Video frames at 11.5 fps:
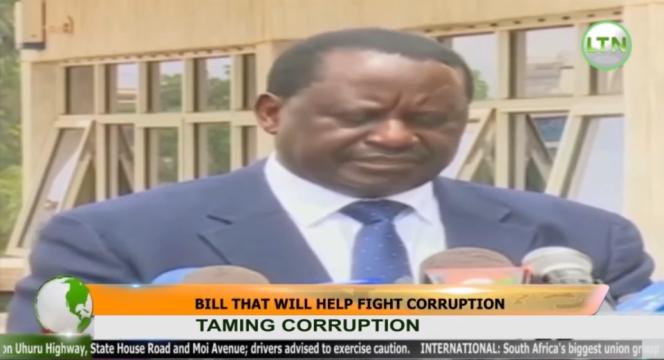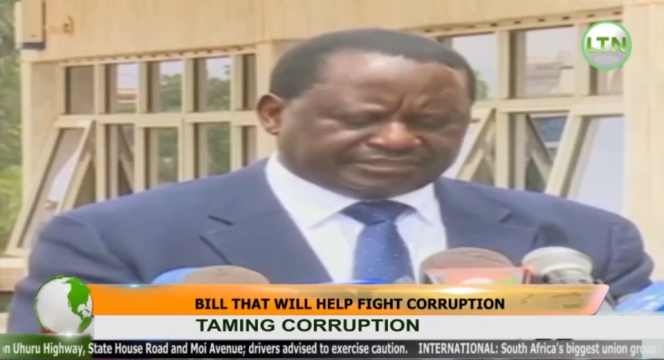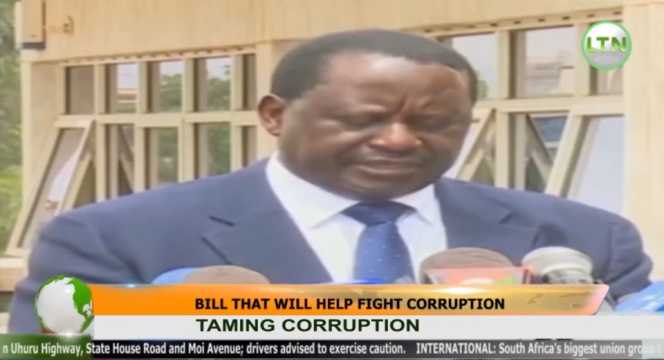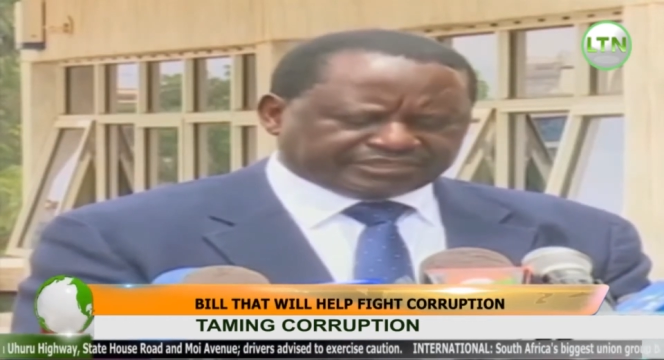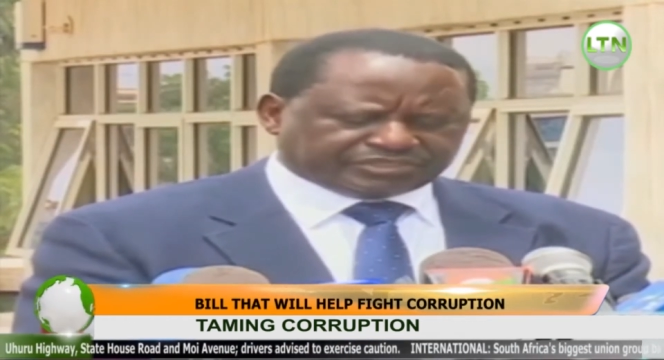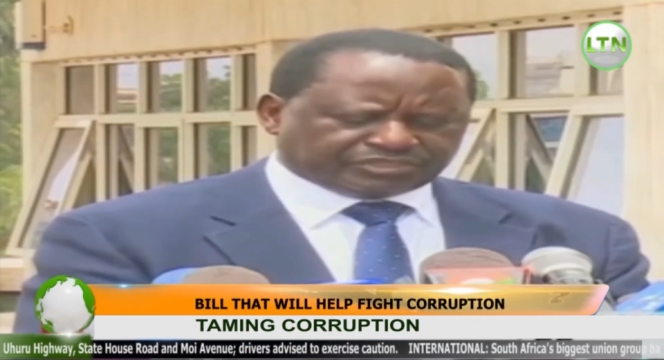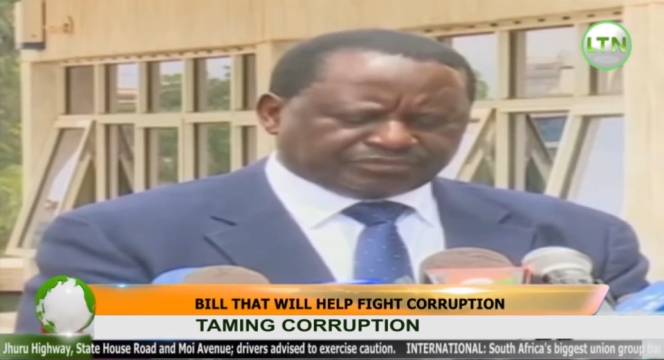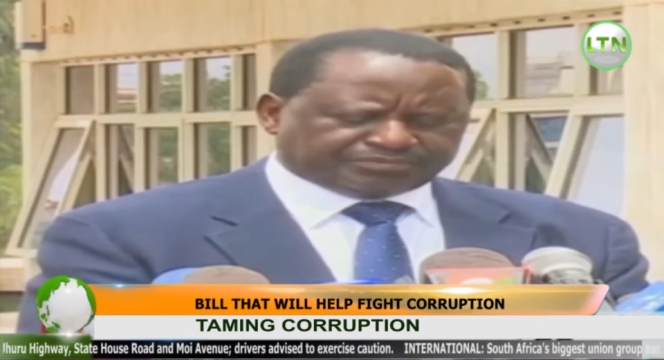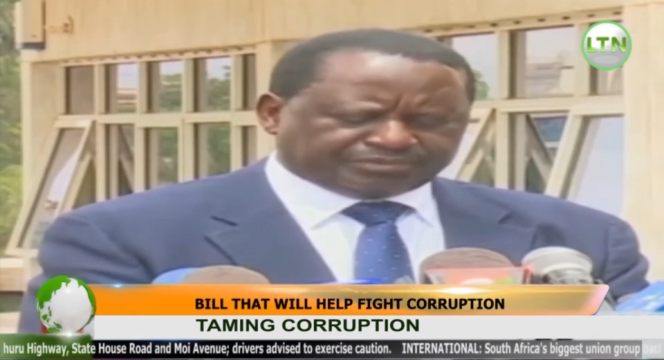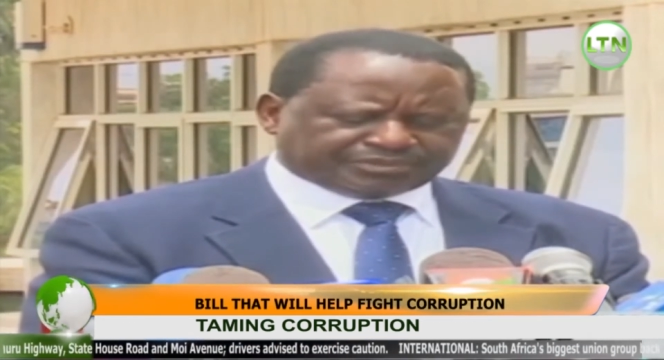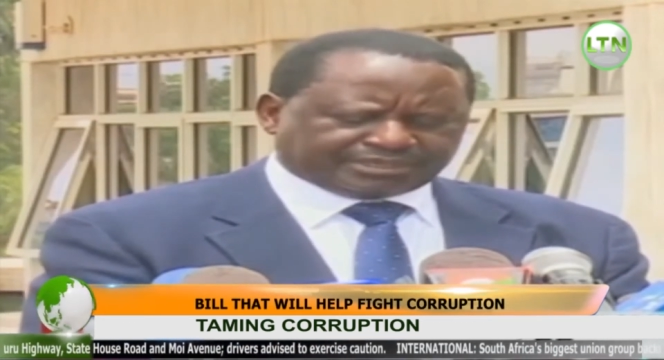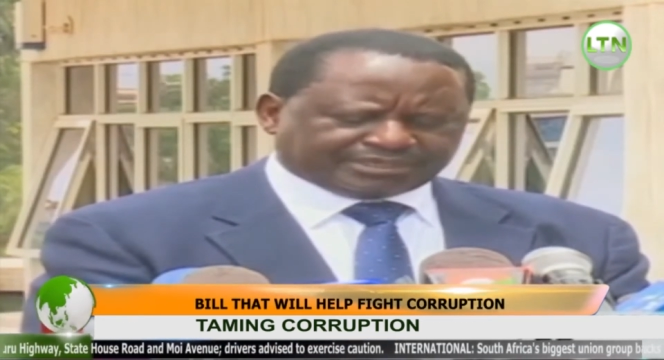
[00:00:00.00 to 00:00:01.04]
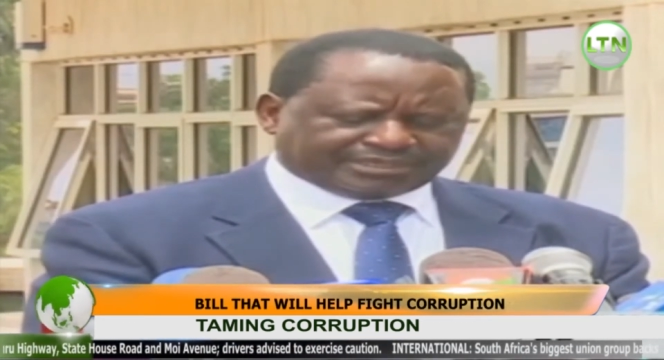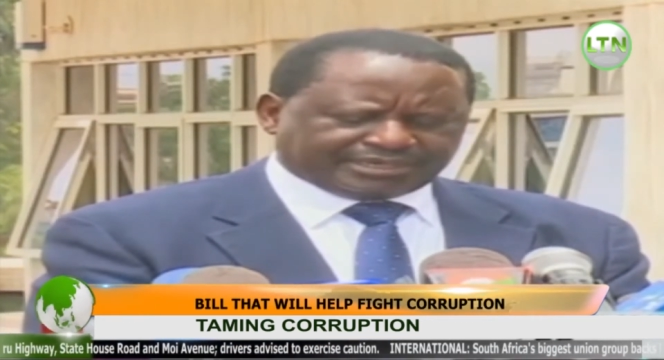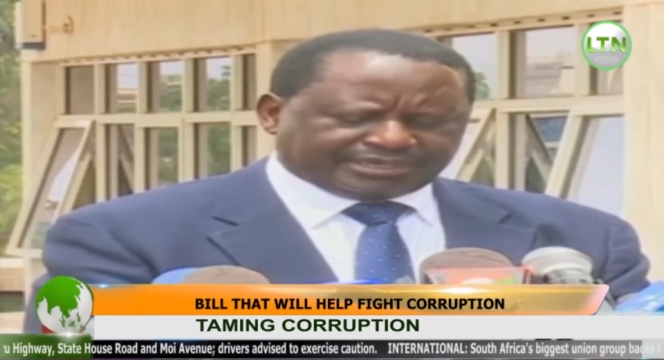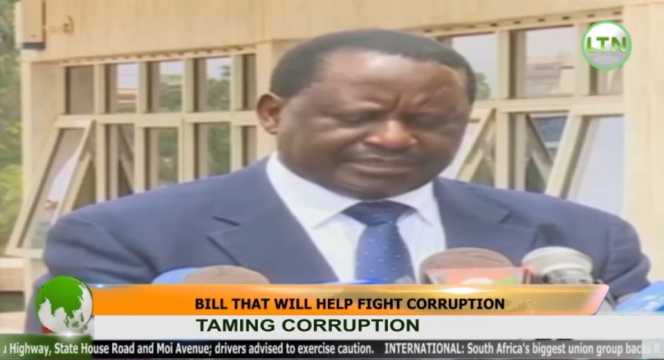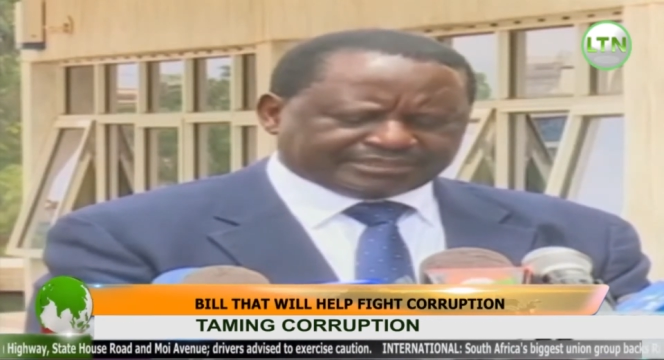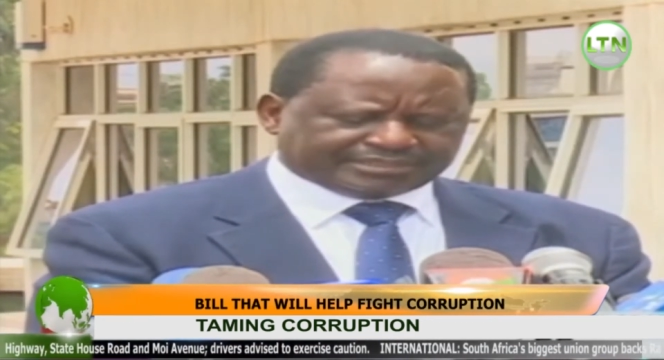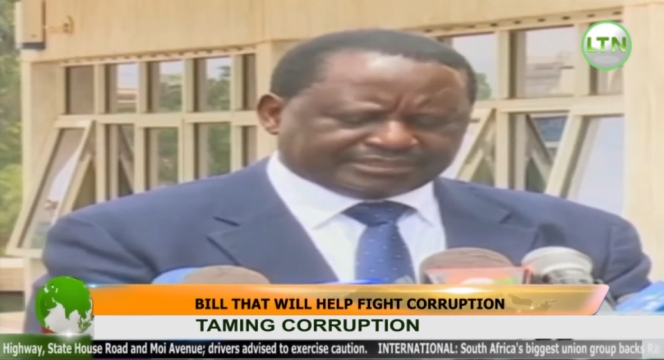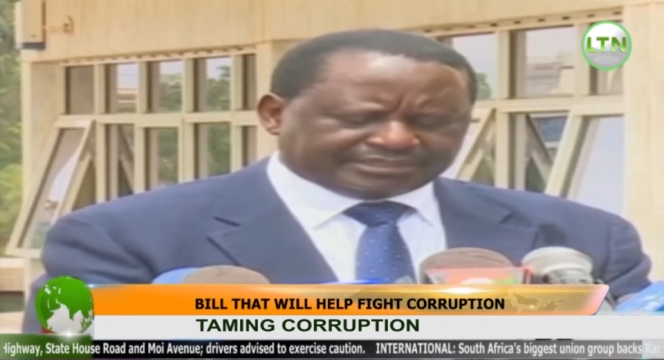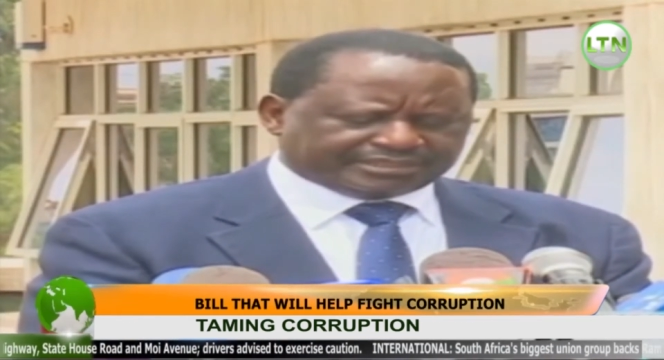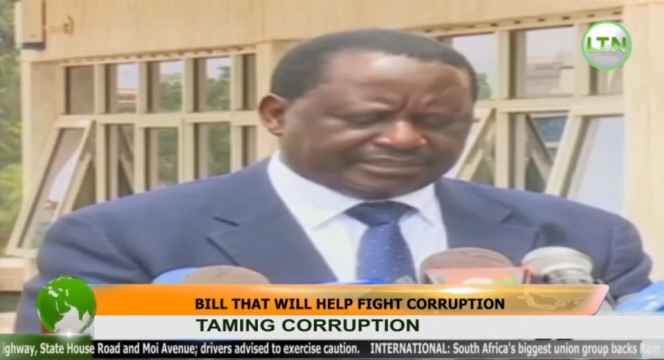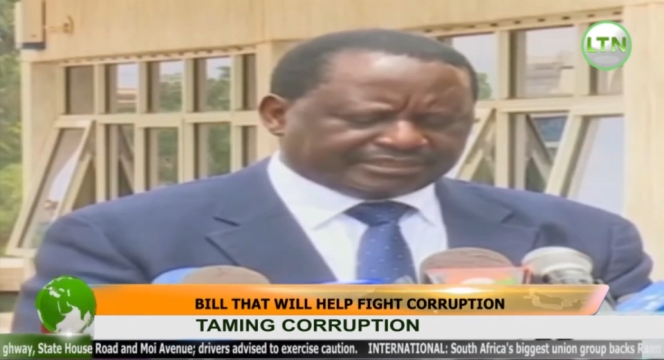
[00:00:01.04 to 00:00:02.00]
seeks to put an
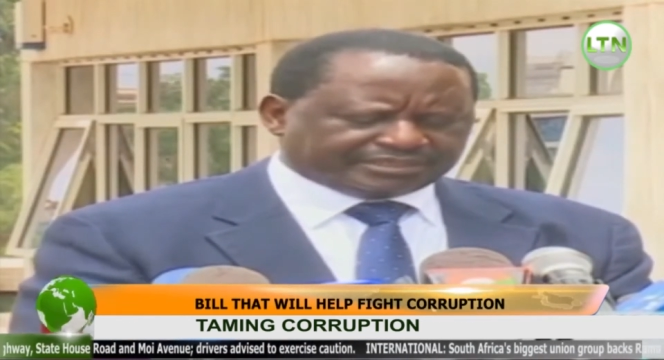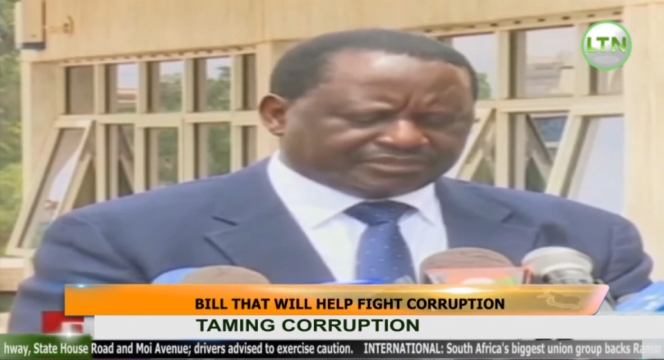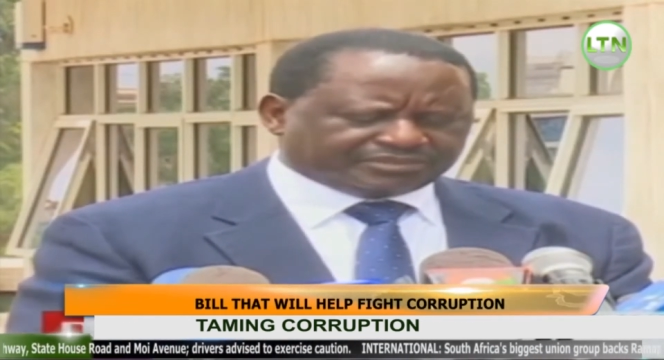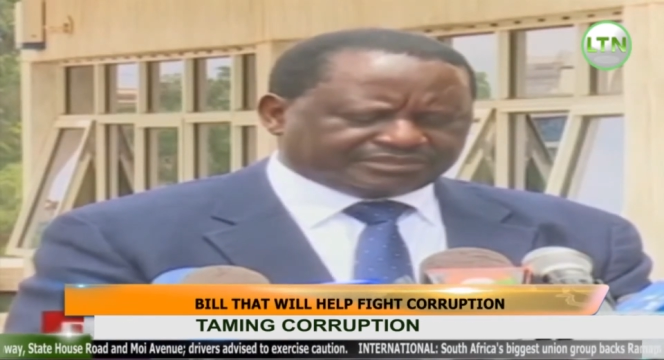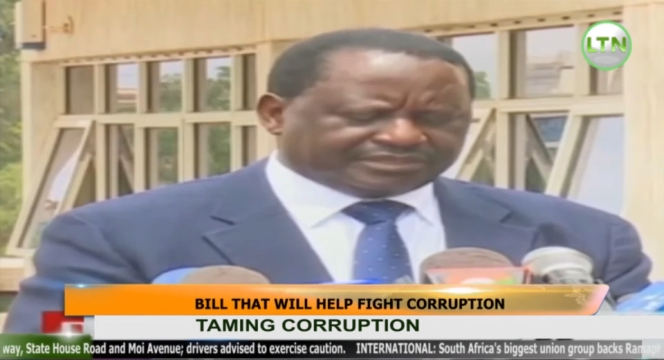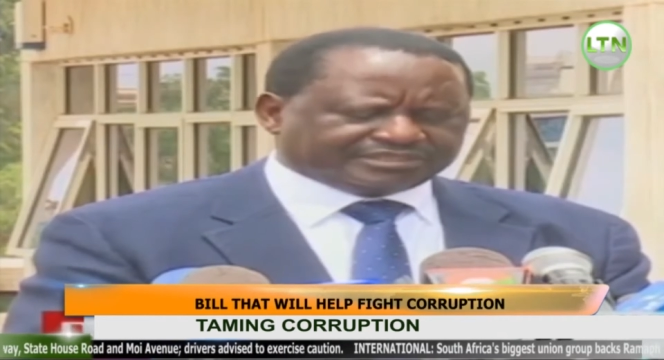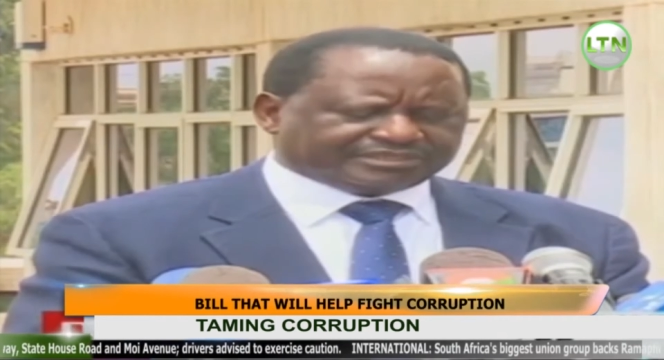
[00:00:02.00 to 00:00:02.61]
end to